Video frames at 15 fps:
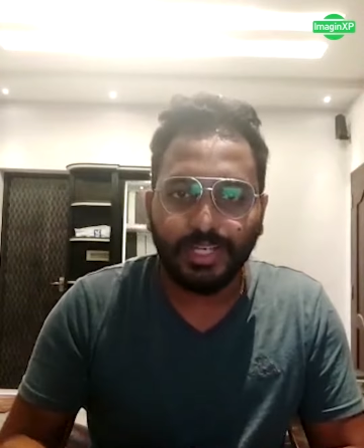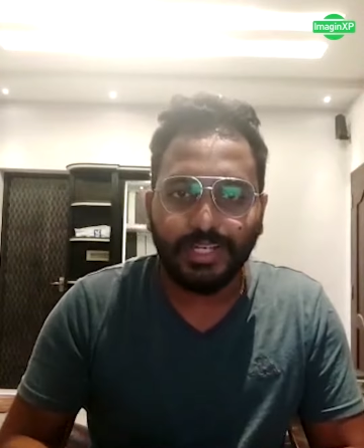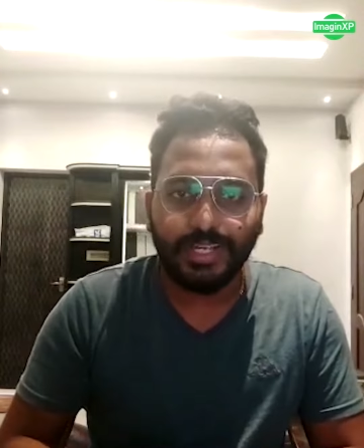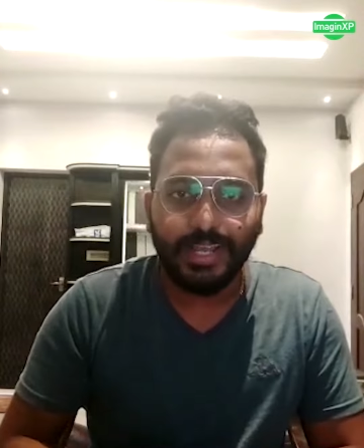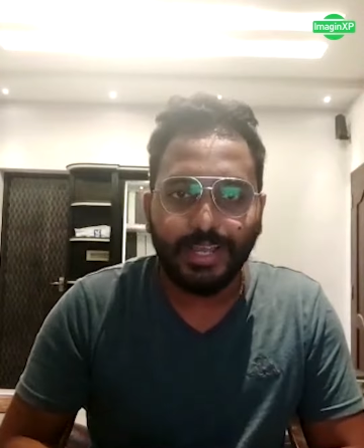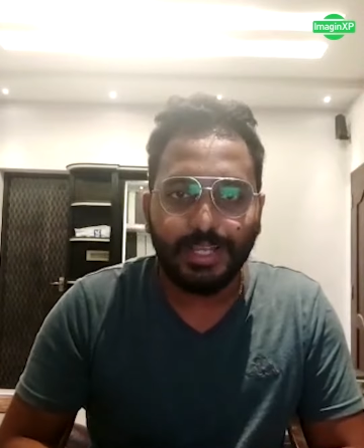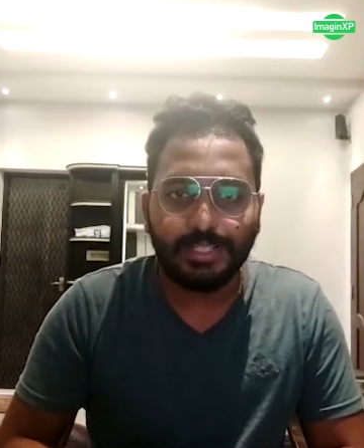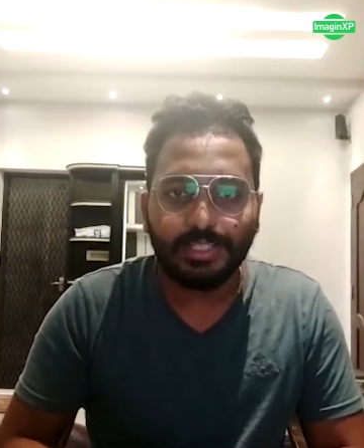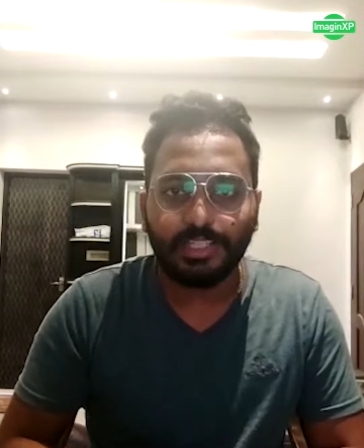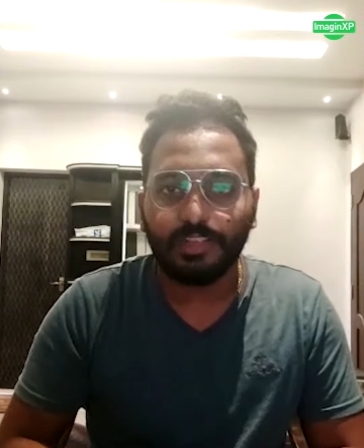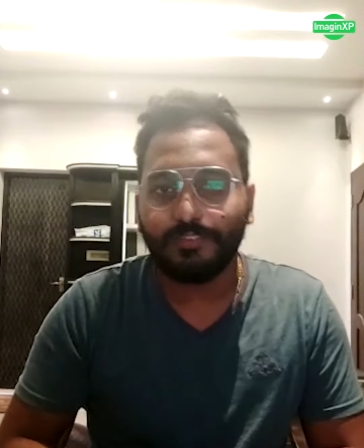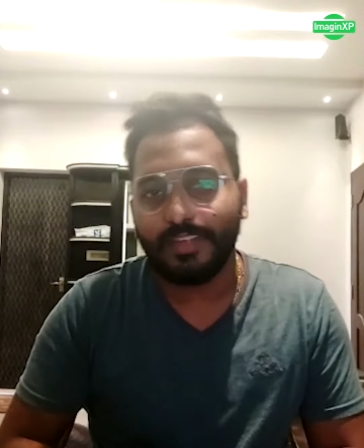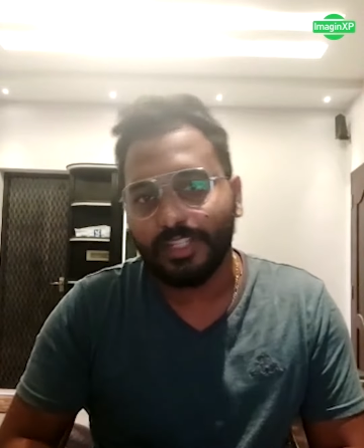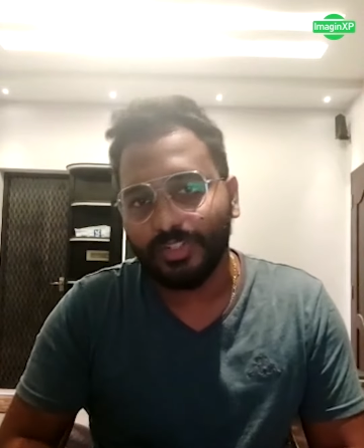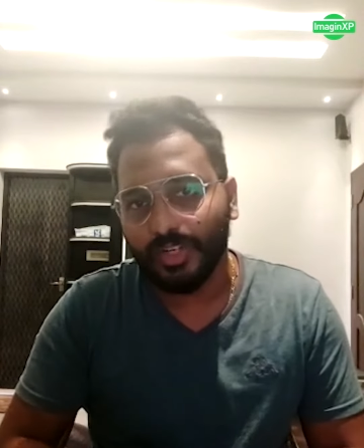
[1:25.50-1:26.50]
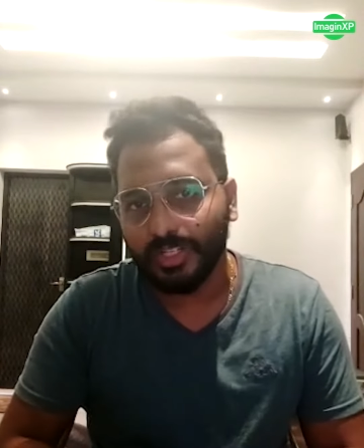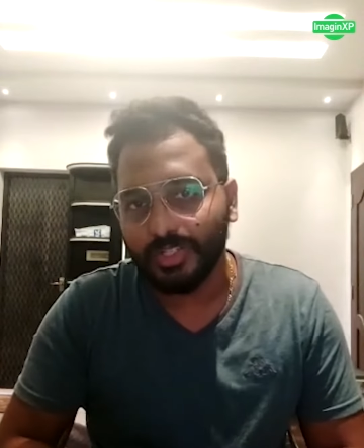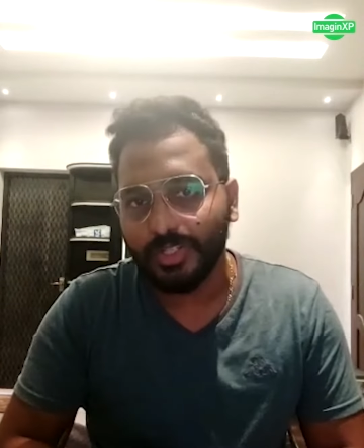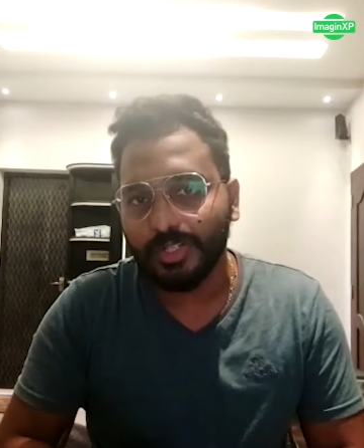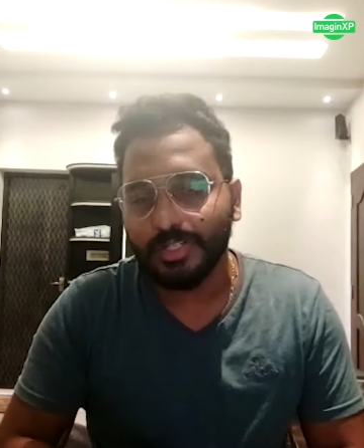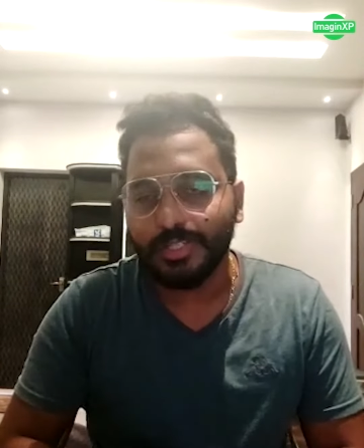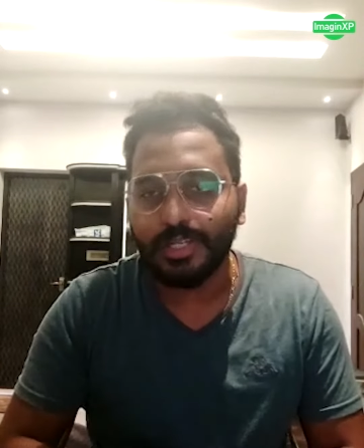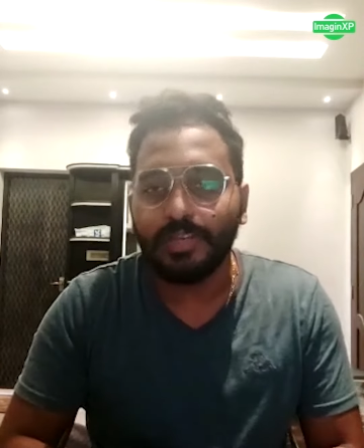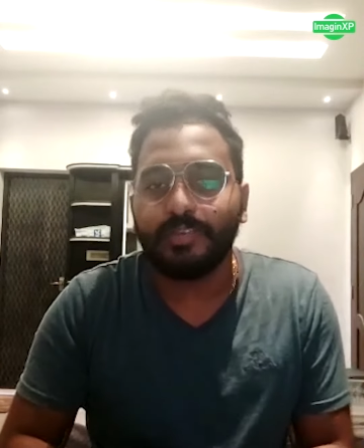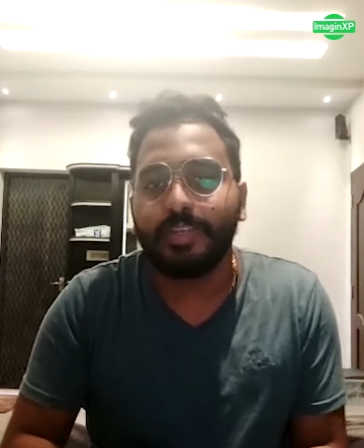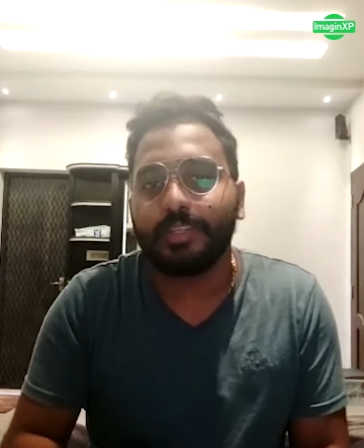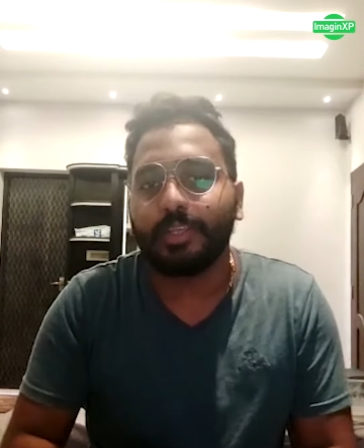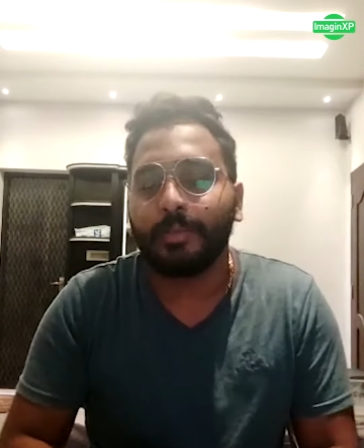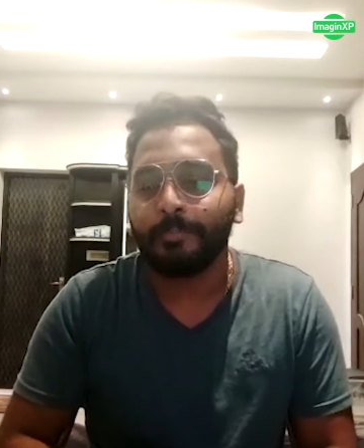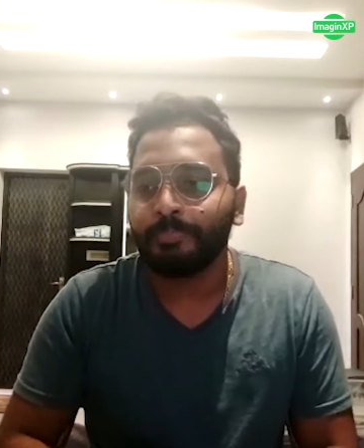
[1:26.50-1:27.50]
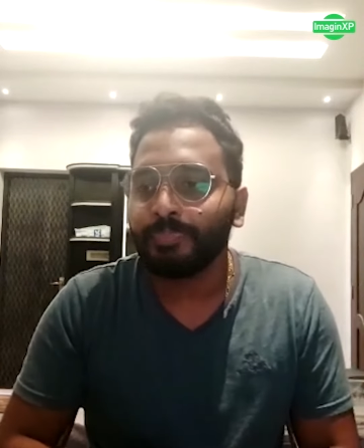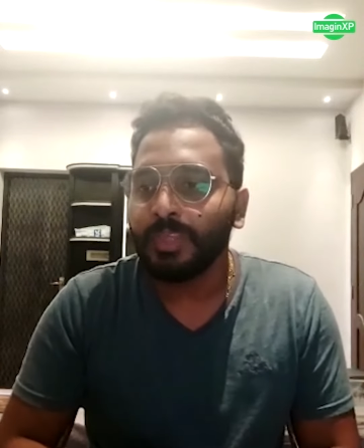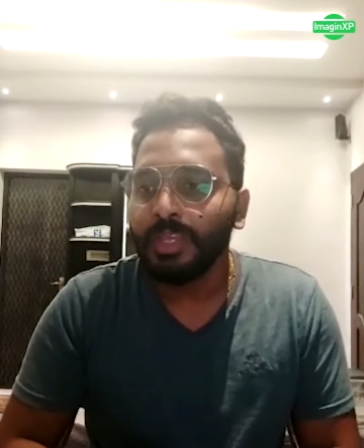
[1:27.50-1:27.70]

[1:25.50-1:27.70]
details and the fee structures and everything.